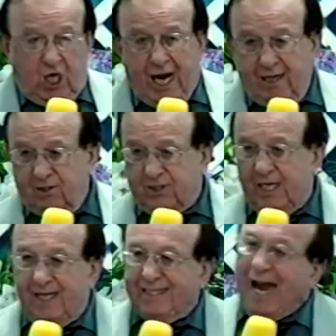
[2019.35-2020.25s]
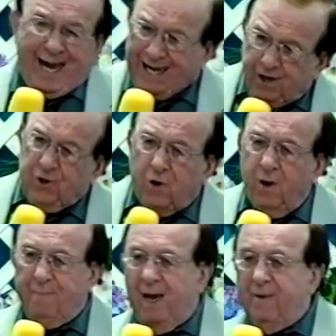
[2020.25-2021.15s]
And the child
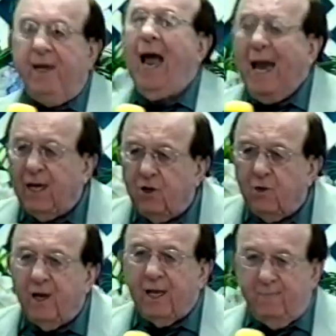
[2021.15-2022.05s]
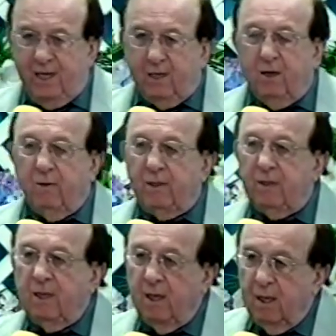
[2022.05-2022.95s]
says, I can do it, mommy. I can do
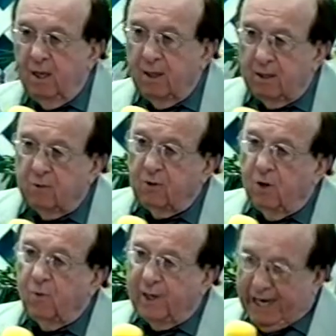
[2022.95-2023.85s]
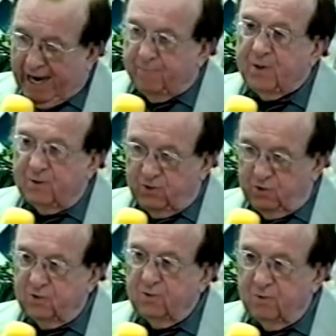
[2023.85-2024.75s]
it. Let me go. And you know
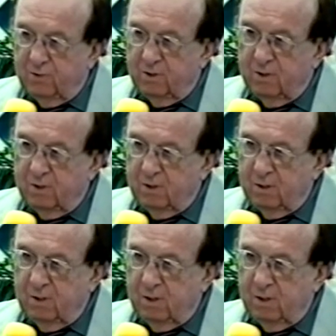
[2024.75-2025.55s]
what happens.